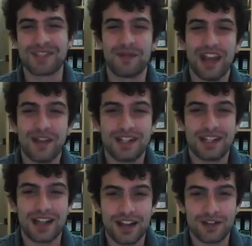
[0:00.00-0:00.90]
So we have
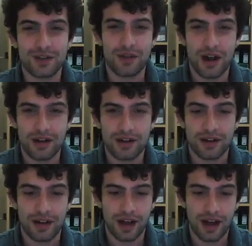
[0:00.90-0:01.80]
decided to run
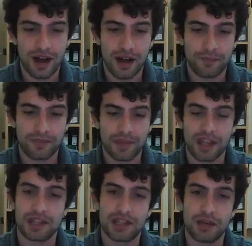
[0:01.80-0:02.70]

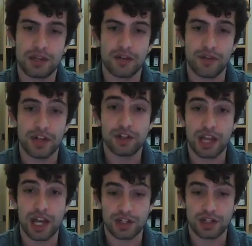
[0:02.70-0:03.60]
a series of
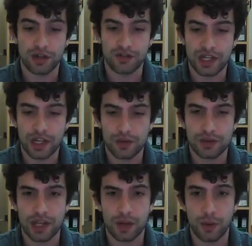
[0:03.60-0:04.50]
educational
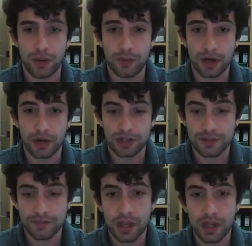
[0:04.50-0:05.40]
videos and
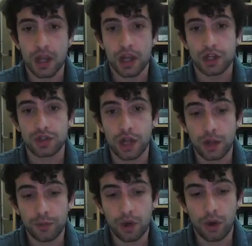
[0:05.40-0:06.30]
webinars to
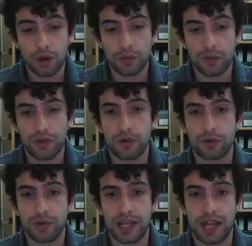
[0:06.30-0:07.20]
help you all with
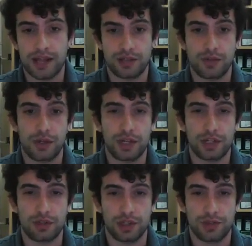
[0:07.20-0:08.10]
your Greek ancestry
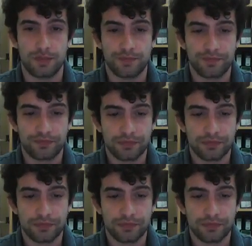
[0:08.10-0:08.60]
research.